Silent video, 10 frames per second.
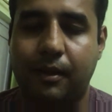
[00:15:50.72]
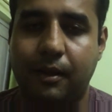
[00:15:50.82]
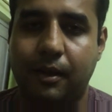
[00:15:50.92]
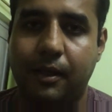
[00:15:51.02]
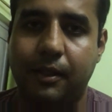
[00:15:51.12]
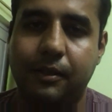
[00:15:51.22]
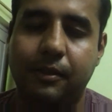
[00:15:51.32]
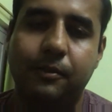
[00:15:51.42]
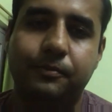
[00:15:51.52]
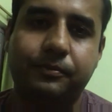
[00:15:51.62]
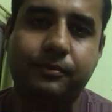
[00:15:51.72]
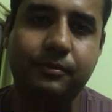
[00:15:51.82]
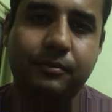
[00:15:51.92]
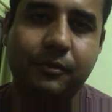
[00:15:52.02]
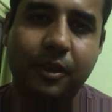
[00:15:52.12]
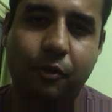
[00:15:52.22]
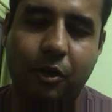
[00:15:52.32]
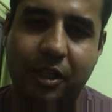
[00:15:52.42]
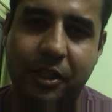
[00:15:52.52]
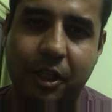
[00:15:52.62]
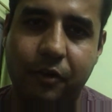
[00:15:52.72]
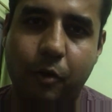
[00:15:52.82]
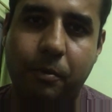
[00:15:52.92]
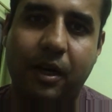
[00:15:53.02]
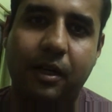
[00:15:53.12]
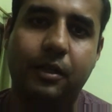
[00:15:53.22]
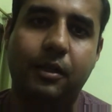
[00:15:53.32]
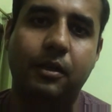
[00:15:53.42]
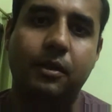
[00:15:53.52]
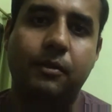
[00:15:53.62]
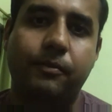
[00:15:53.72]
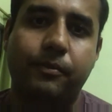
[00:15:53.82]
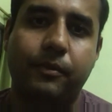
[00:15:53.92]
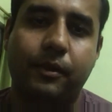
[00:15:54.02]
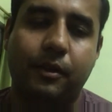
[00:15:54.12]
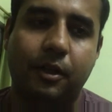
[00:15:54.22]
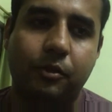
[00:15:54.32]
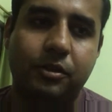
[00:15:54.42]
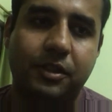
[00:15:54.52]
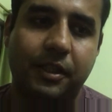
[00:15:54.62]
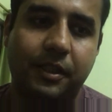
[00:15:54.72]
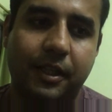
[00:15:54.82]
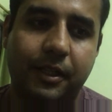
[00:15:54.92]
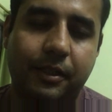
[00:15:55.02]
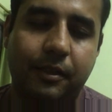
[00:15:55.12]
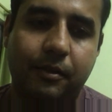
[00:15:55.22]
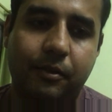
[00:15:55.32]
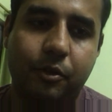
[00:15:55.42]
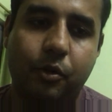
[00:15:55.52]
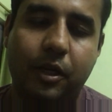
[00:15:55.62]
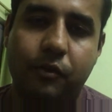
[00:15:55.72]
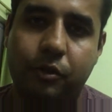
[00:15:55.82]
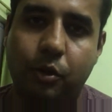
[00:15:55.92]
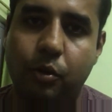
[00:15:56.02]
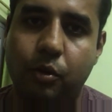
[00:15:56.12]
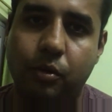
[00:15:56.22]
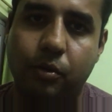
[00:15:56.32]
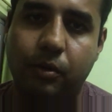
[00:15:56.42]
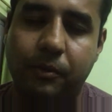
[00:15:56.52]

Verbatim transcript: And for the interview part, uh, I would say that you have to.